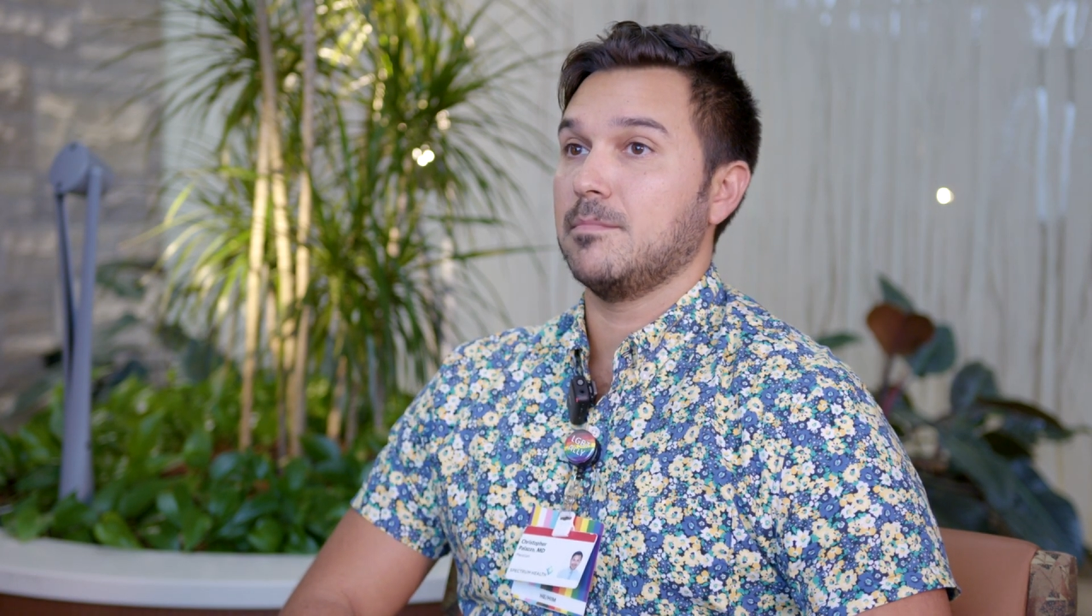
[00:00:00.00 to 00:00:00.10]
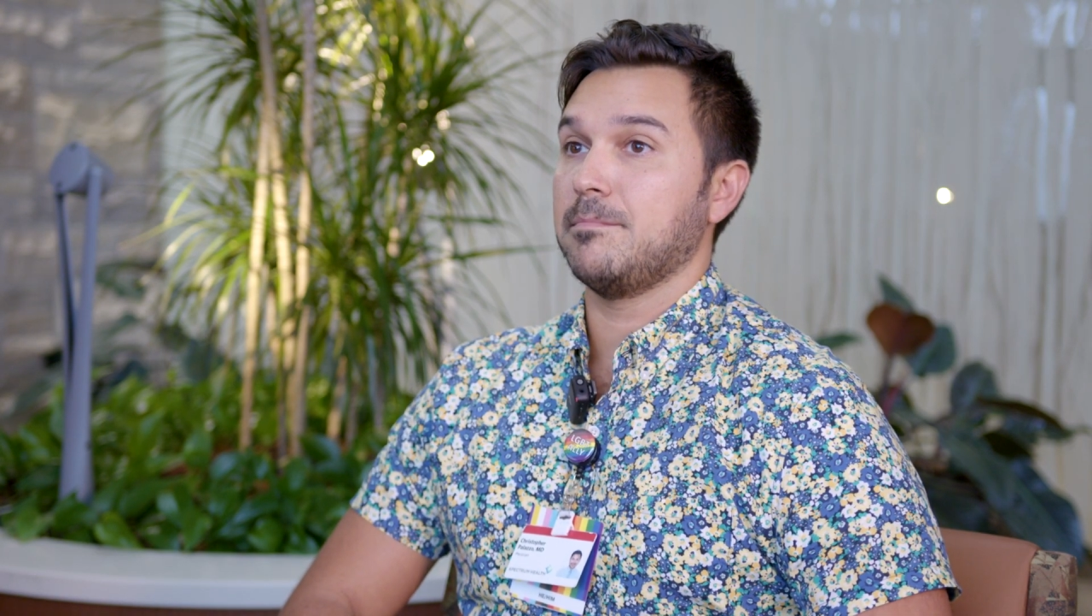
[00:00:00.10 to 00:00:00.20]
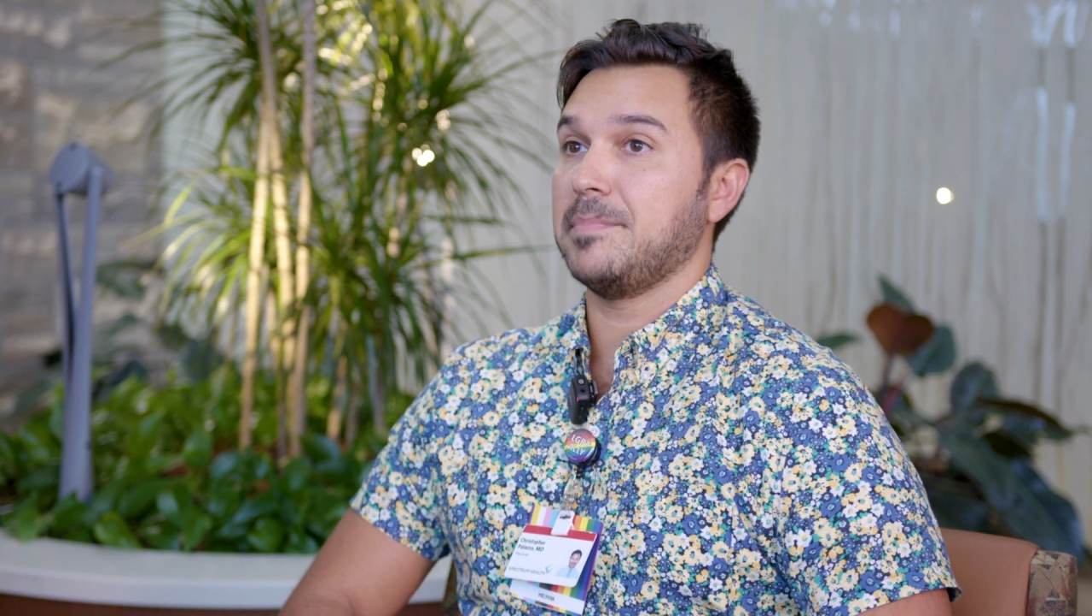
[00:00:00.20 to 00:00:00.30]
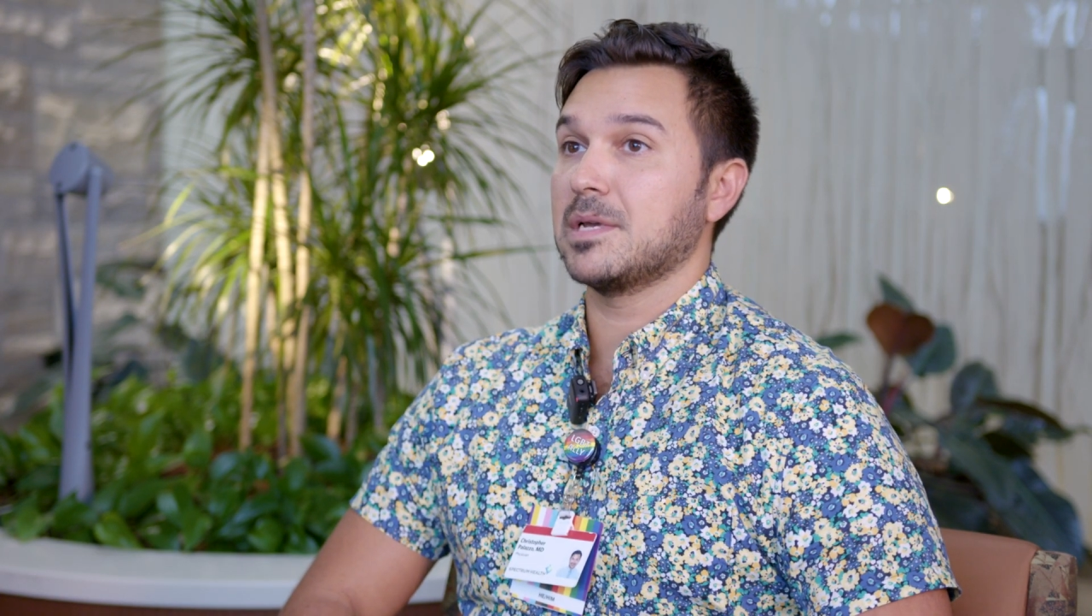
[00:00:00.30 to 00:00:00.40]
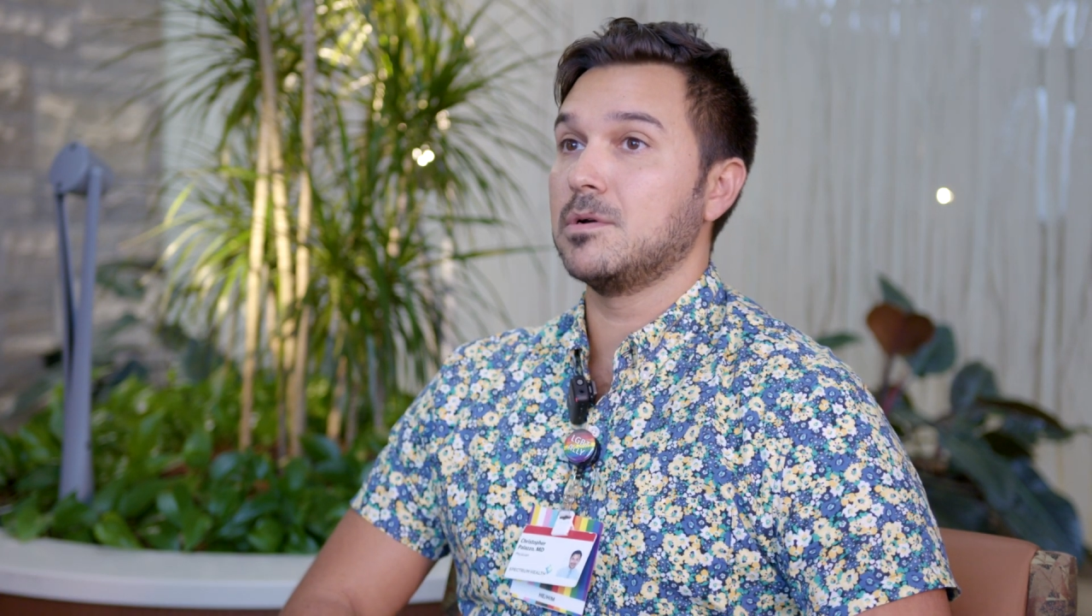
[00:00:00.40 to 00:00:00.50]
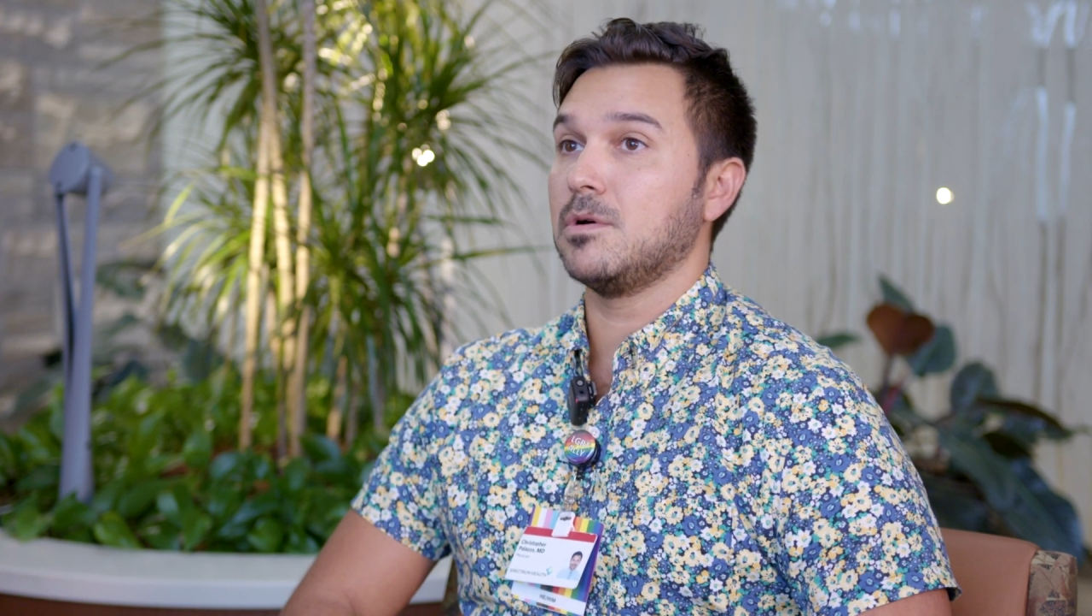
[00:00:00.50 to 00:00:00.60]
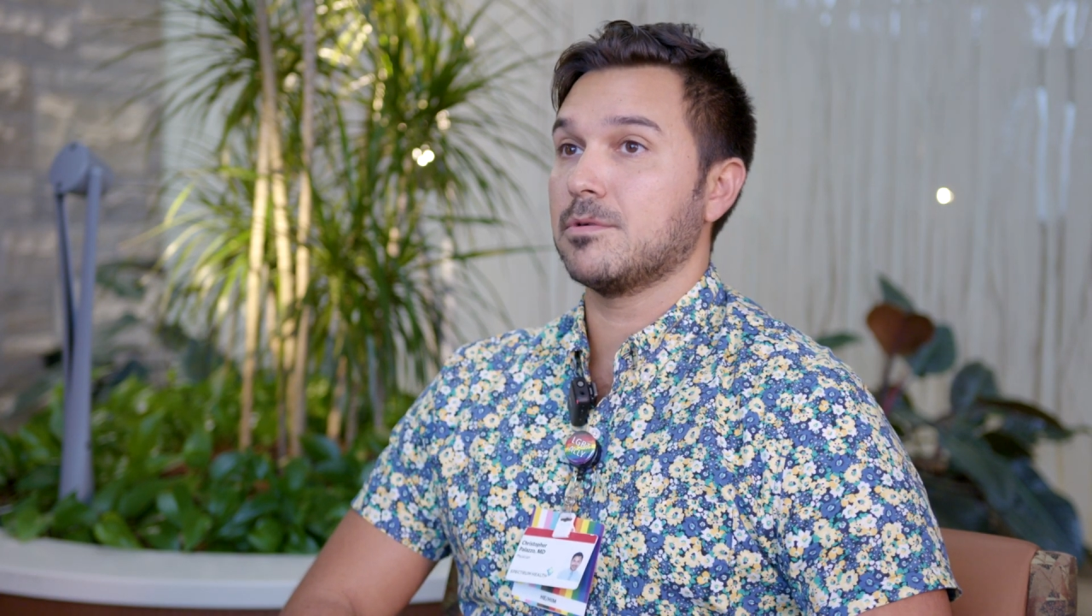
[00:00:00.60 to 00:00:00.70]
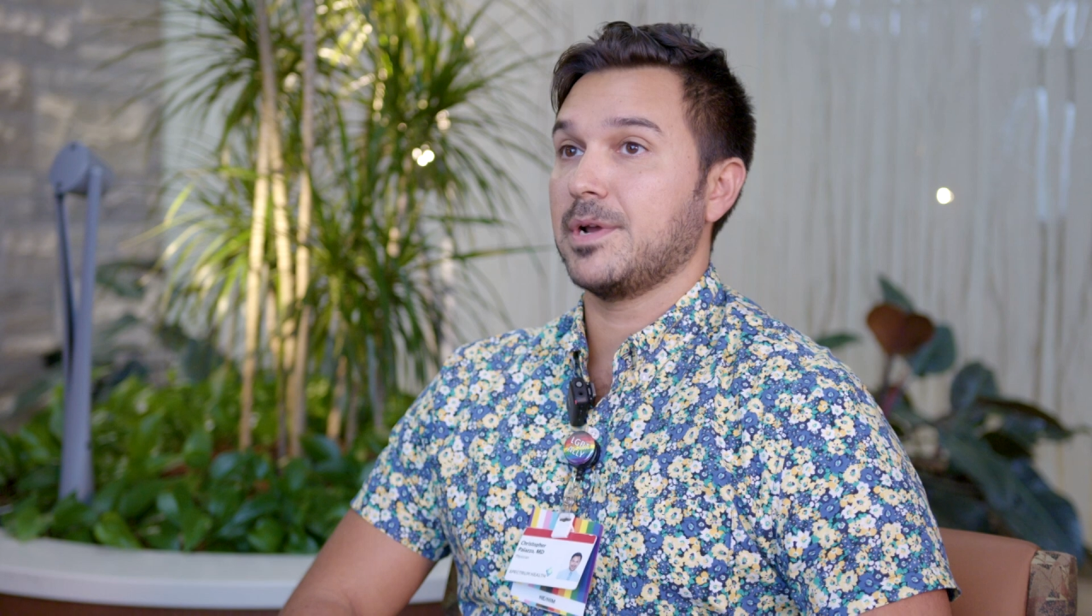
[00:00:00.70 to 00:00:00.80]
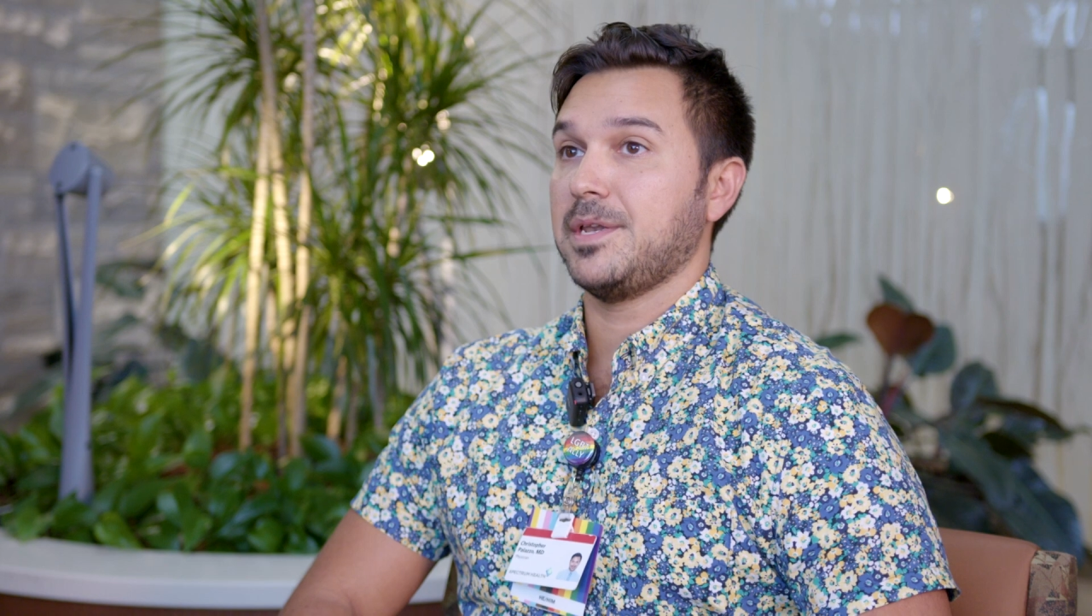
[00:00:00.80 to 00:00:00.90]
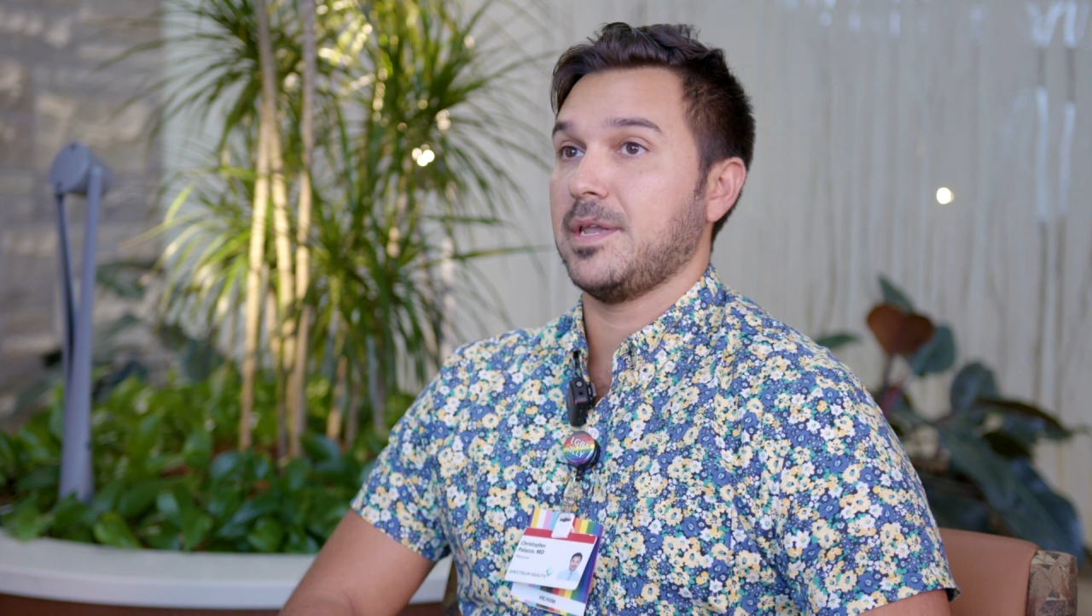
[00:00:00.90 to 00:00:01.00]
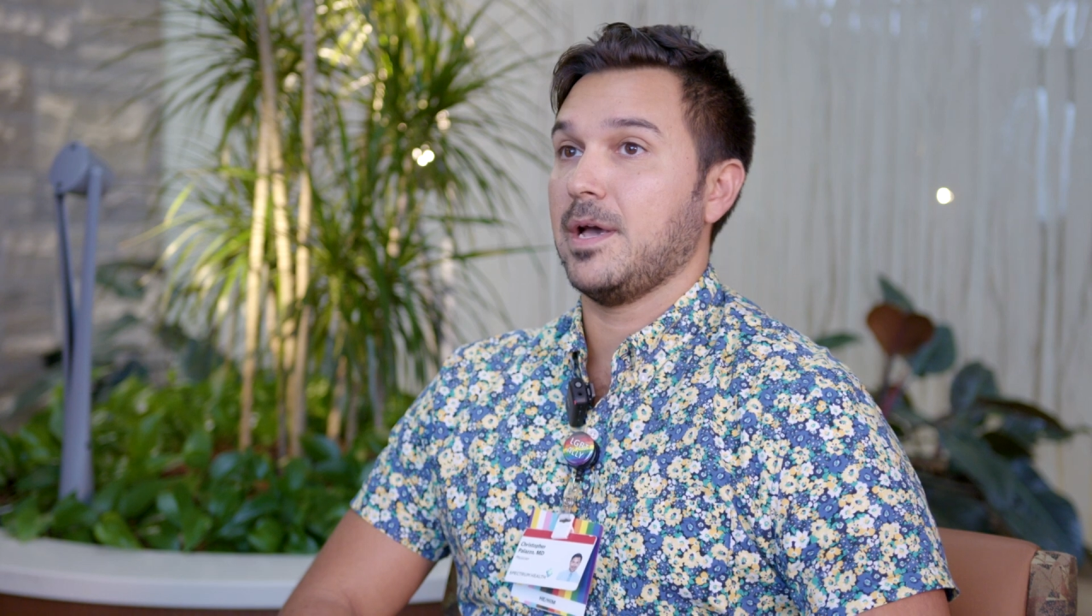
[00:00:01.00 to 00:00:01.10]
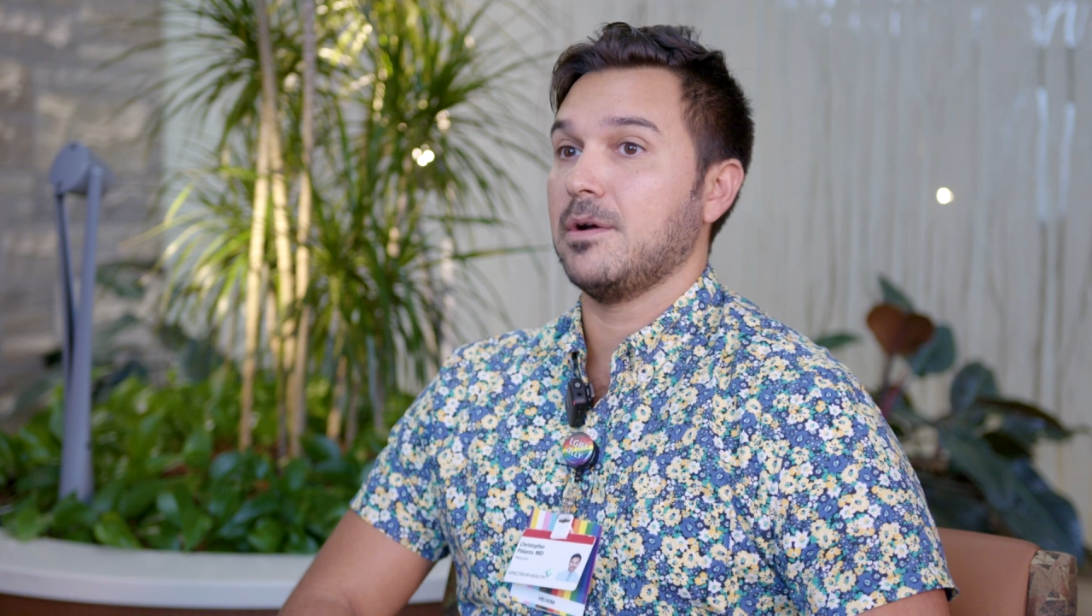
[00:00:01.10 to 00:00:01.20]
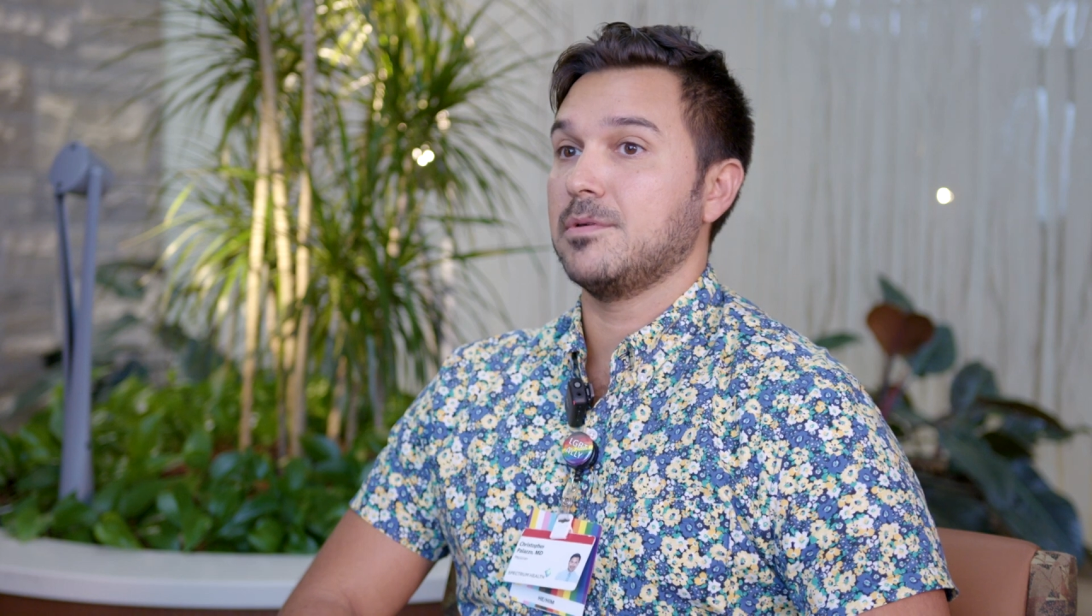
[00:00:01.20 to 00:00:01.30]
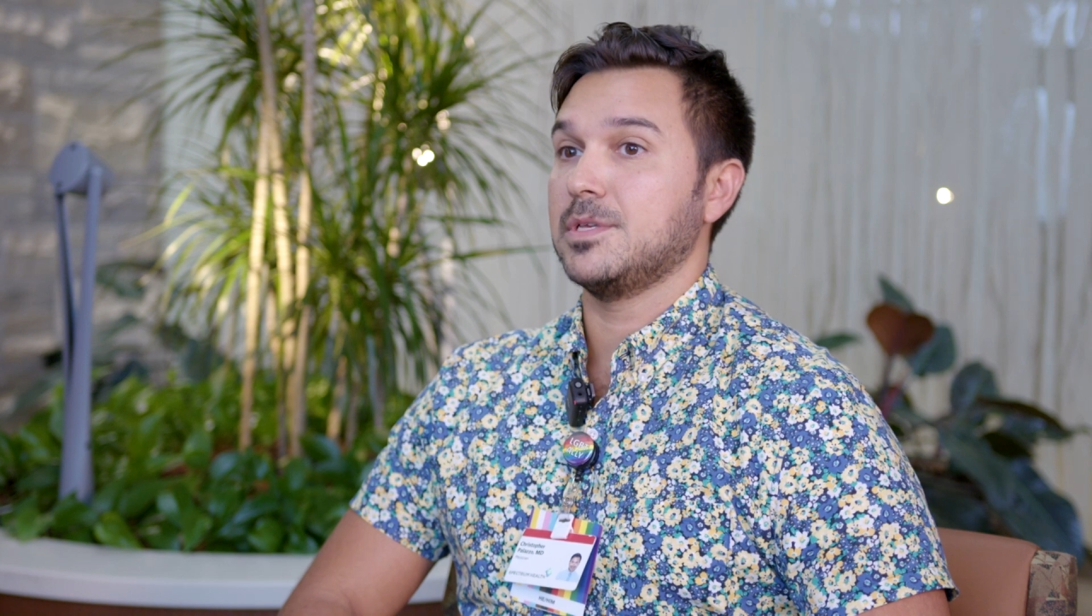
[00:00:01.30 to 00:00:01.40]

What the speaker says: big goal right now